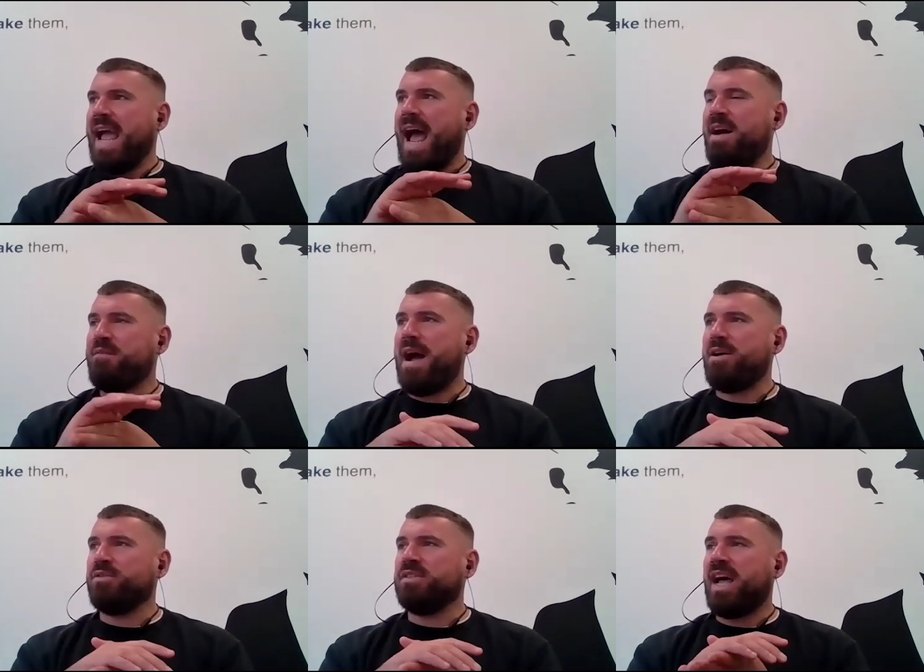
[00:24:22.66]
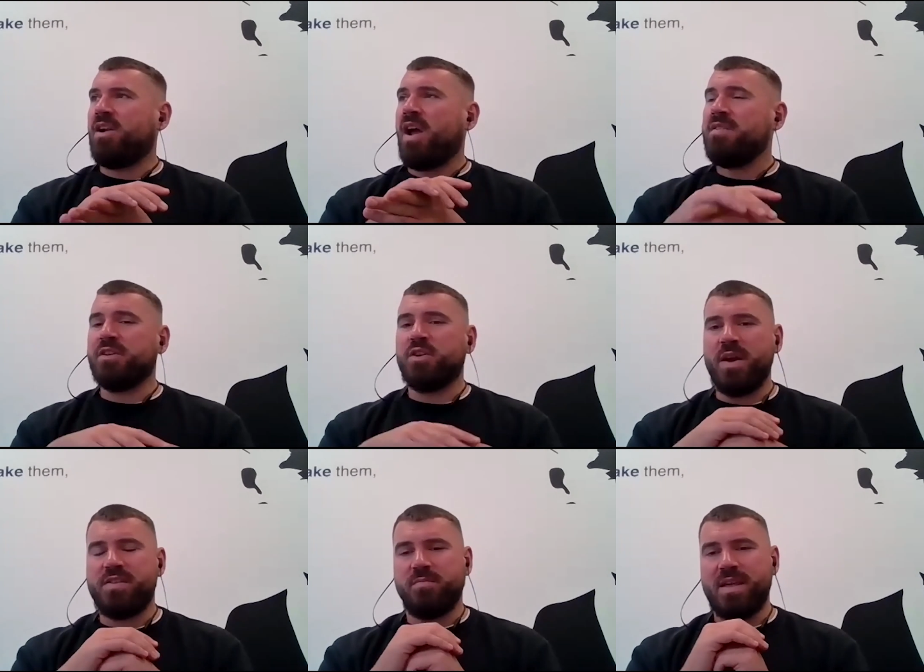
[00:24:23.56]
I found, and I even
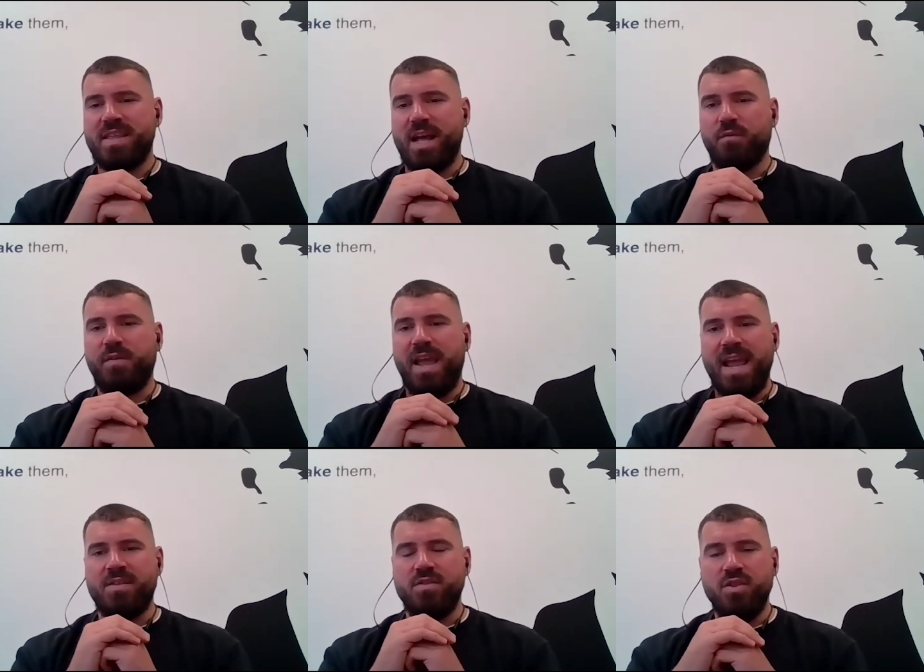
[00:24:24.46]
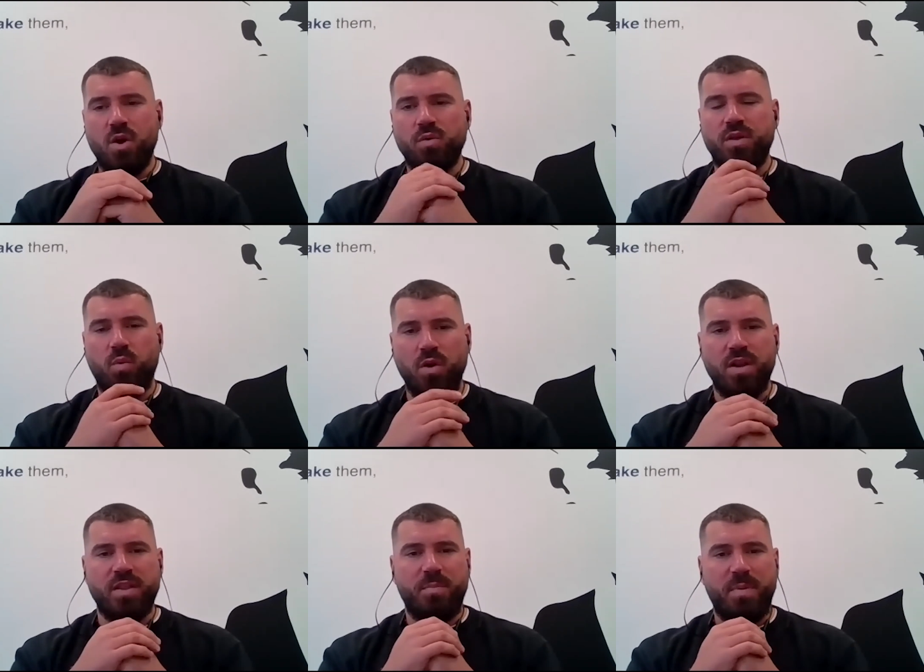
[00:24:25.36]
question myself, it is no
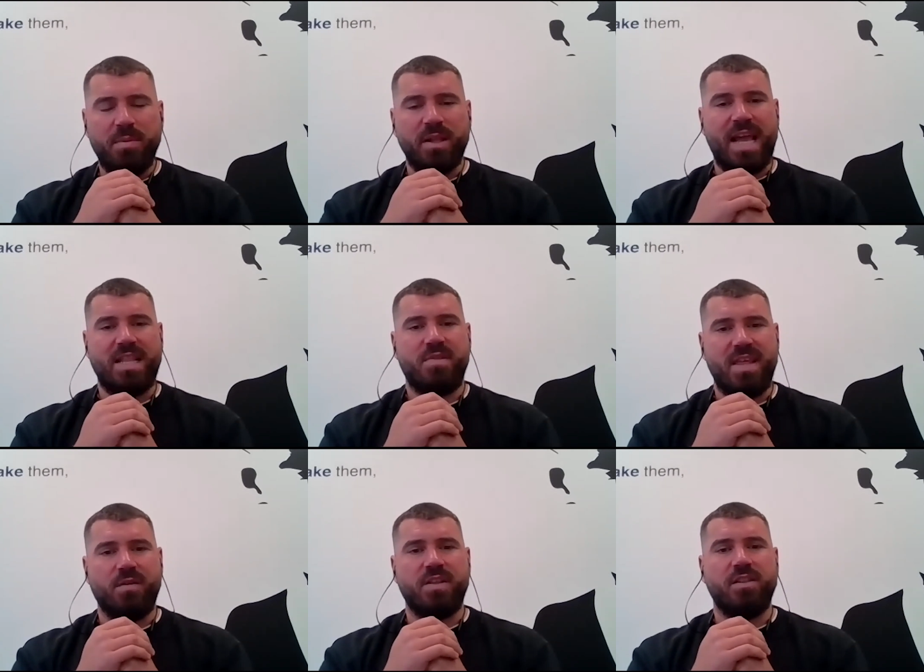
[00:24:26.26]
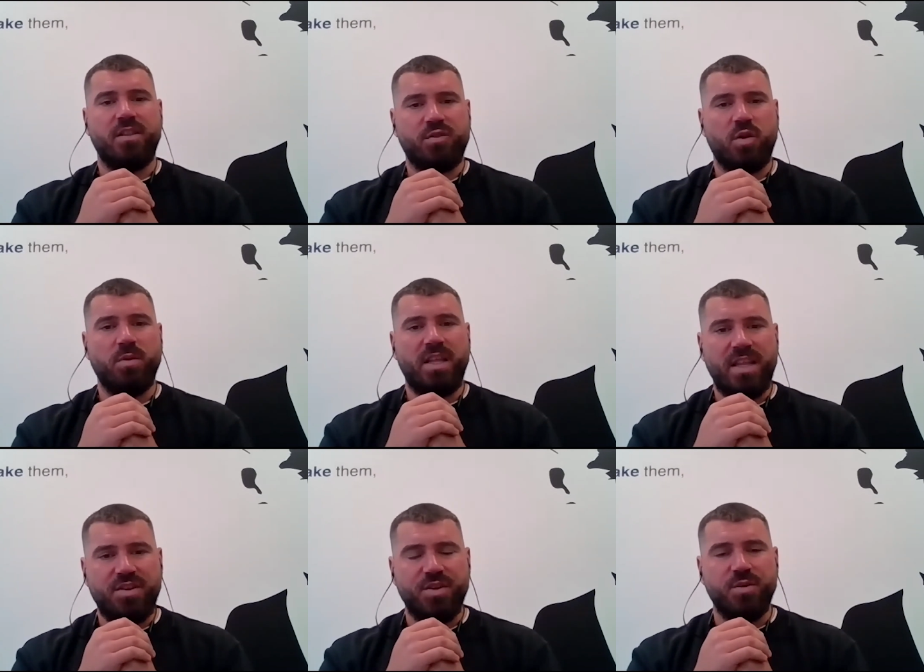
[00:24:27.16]
wonder that people get themselves into the trouble that they
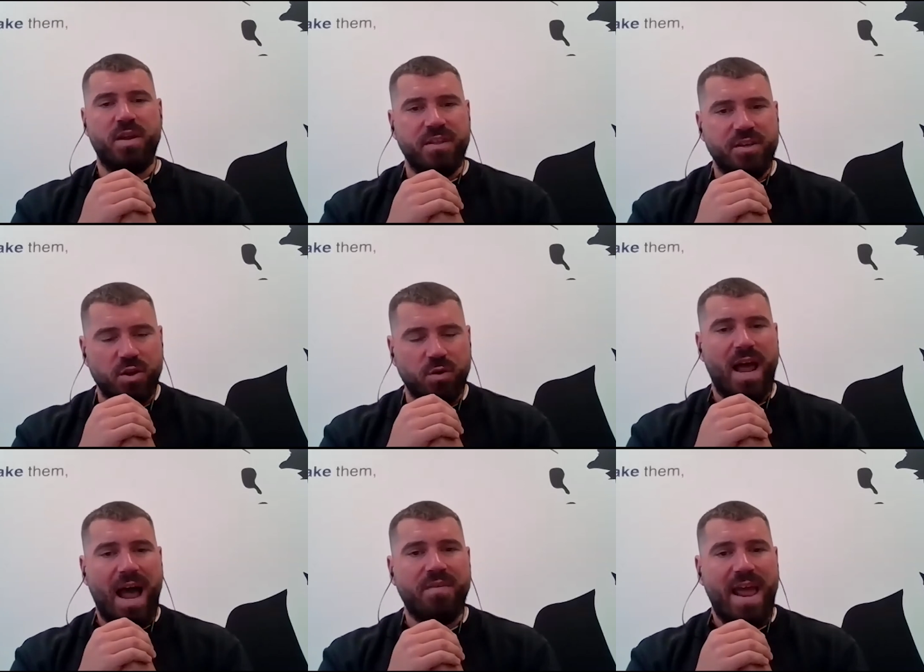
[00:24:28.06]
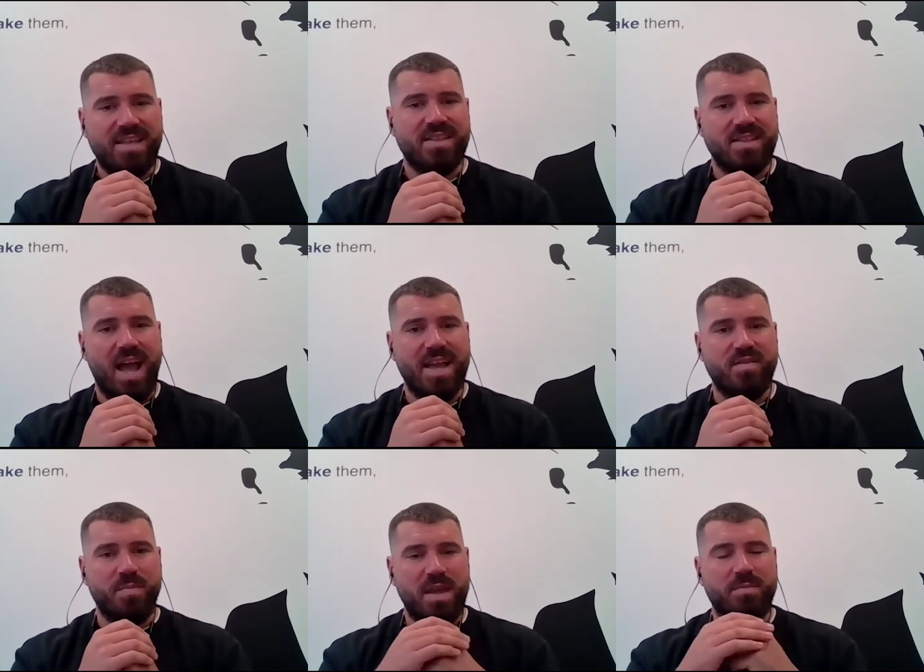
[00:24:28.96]
do if they don't have exercise
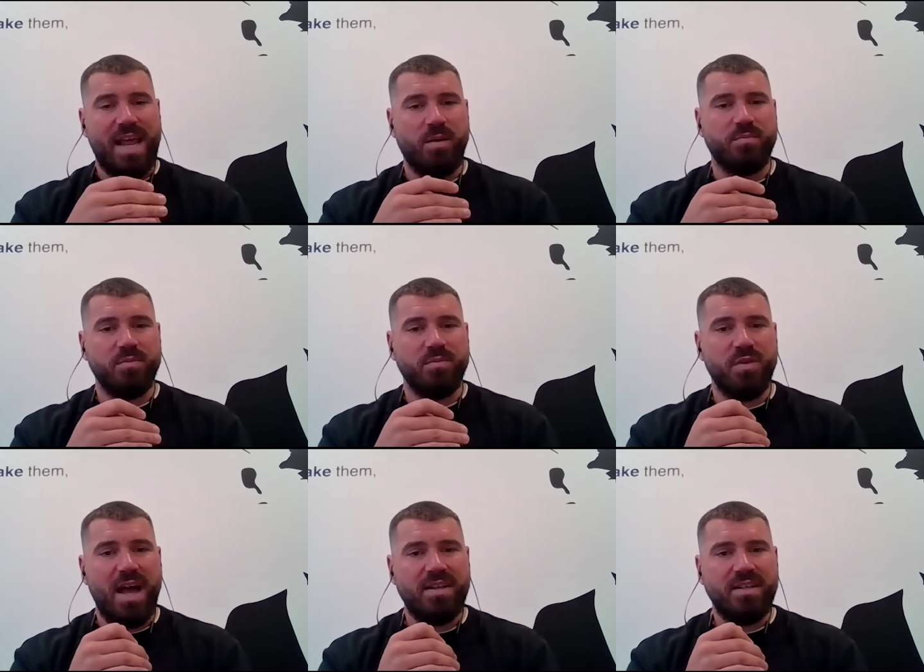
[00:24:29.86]
to be able to help them do that.